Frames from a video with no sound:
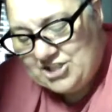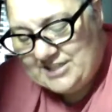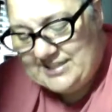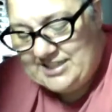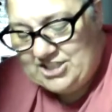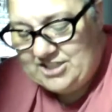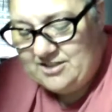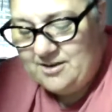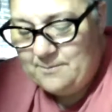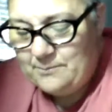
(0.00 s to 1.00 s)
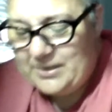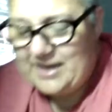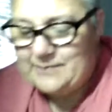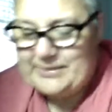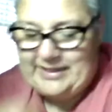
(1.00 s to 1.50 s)
decision, but
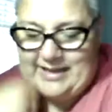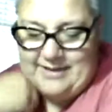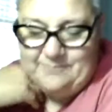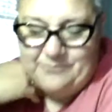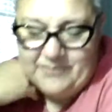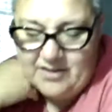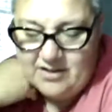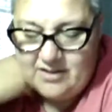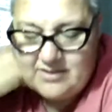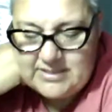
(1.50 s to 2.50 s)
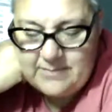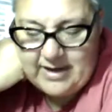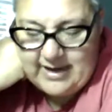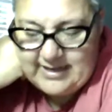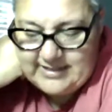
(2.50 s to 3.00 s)
I'd be lying. Closing my
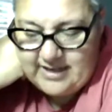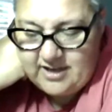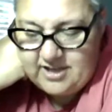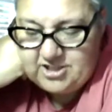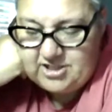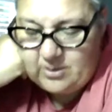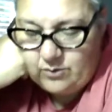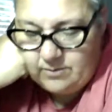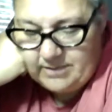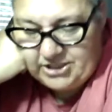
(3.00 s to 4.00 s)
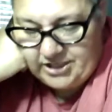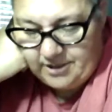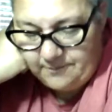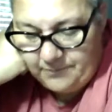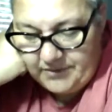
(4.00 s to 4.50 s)
eyes, I hunch lower in my chair.